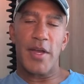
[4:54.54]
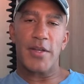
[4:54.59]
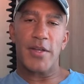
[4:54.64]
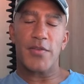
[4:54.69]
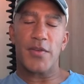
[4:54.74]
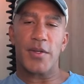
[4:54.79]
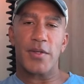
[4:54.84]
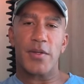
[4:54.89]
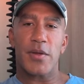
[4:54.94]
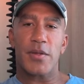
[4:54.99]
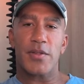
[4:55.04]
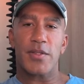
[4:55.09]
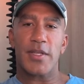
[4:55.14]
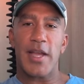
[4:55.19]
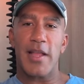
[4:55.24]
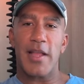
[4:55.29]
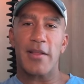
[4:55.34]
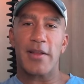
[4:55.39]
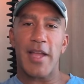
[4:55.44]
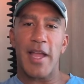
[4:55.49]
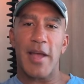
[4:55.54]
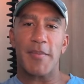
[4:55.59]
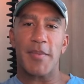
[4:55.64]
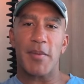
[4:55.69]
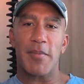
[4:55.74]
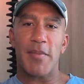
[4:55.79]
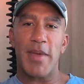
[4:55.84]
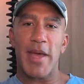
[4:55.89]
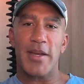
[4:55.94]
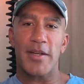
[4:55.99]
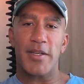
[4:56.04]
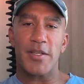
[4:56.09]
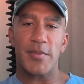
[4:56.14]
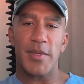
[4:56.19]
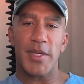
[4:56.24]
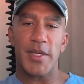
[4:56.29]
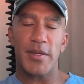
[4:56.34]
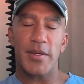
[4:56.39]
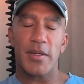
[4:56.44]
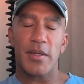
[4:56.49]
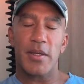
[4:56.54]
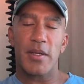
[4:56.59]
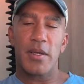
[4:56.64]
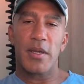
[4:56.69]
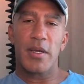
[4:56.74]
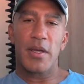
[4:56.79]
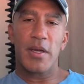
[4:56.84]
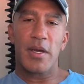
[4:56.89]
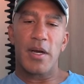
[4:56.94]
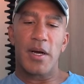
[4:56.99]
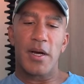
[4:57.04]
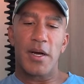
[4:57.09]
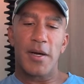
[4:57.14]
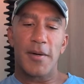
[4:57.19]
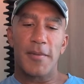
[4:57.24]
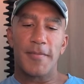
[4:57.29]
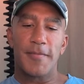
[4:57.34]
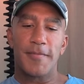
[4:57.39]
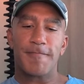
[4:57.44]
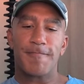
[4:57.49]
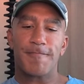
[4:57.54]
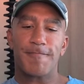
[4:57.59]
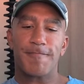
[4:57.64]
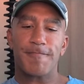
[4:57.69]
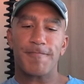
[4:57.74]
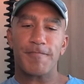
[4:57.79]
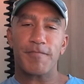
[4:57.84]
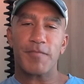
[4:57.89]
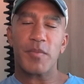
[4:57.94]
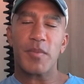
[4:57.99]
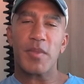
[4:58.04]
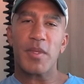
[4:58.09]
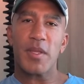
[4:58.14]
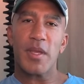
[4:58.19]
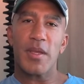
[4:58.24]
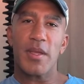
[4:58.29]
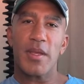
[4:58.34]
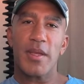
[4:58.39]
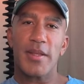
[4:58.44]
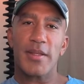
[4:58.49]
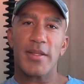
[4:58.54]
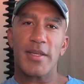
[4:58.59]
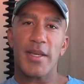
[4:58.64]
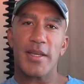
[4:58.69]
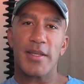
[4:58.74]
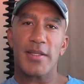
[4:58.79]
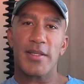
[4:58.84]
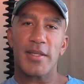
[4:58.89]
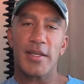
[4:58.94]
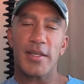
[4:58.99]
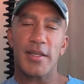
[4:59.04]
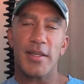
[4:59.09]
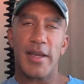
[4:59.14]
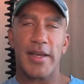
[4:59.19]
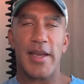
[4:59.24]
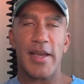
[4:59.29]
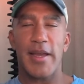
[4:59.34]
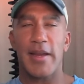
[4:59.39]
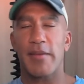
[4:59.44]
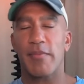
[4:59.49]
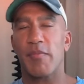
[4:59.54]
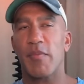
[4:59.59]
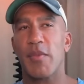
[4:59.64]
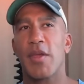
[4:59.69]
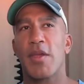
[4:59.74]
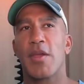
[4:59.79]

I have a hedge fund called Skylar Capital Management. Um, it takes in that kind